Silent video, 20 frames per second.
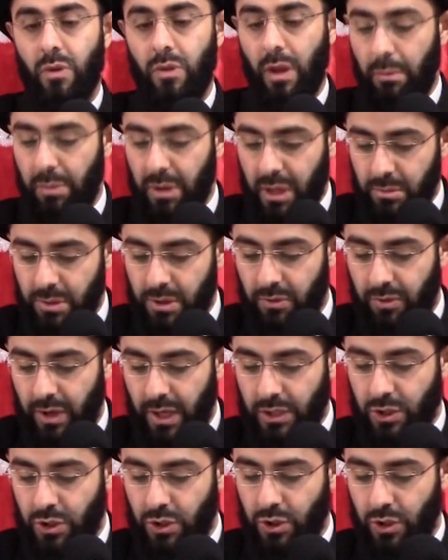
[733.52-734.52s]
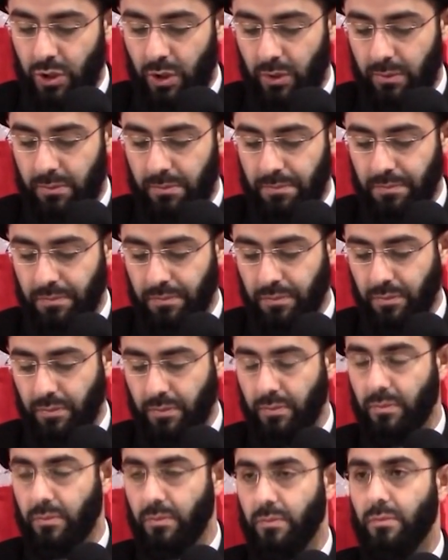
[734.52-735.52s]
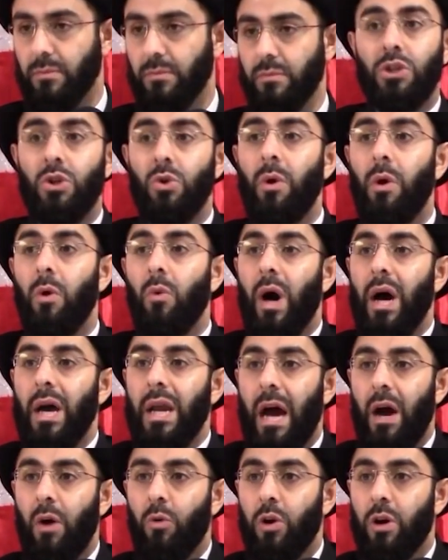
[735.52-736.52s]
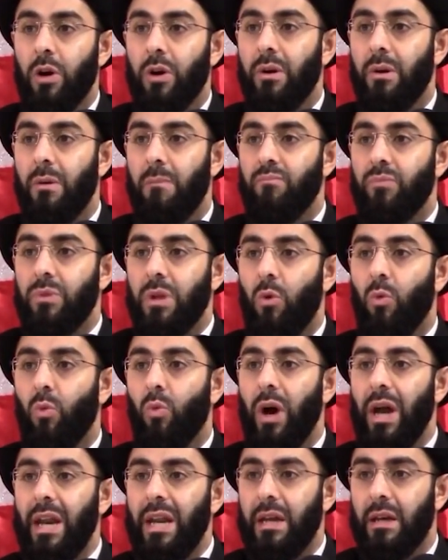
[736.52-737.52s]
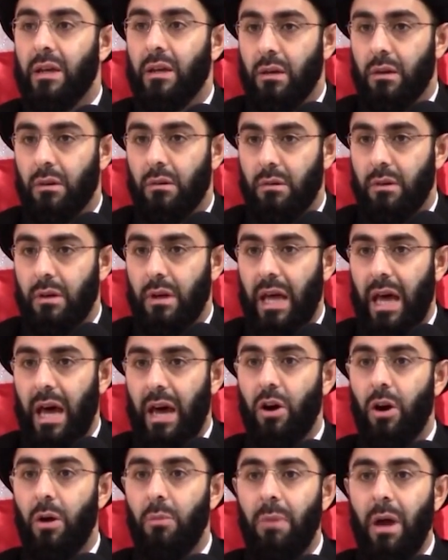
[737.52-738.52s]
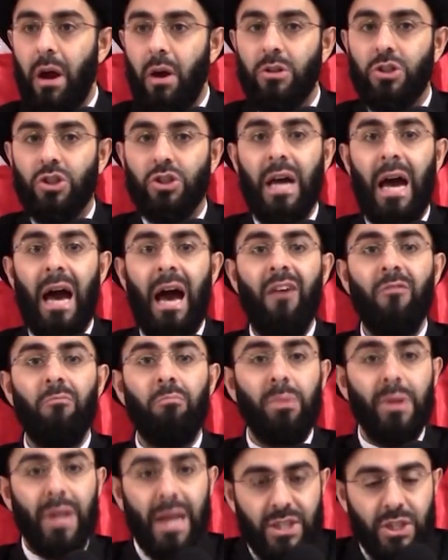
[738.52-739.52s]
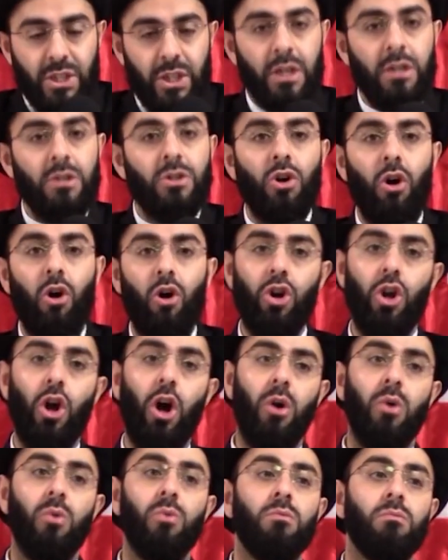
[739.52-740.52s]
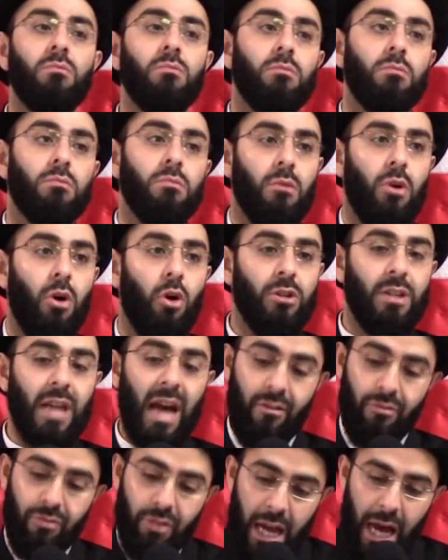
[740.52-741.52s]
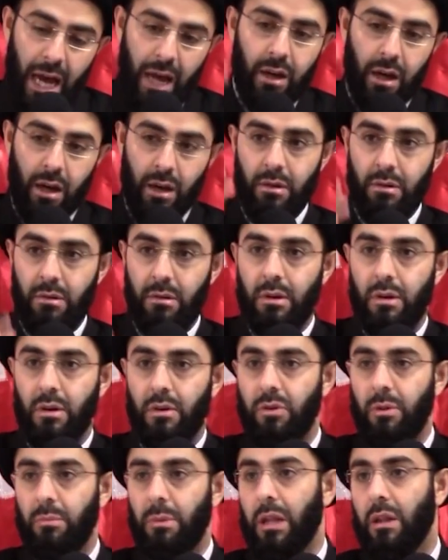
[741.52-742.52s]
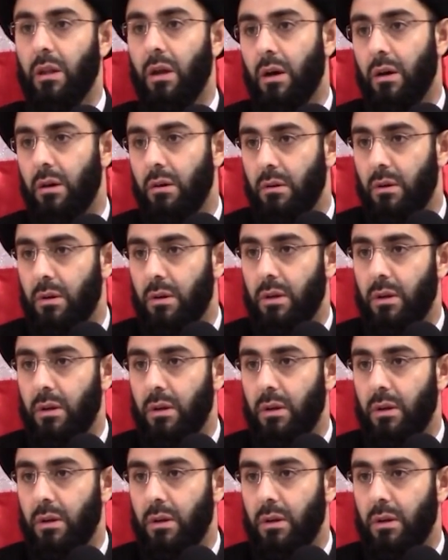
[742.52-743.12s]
that becomes a fashion show. Do we want our wedding and our marriage to have blessings or no? Or to have la'na? from Allah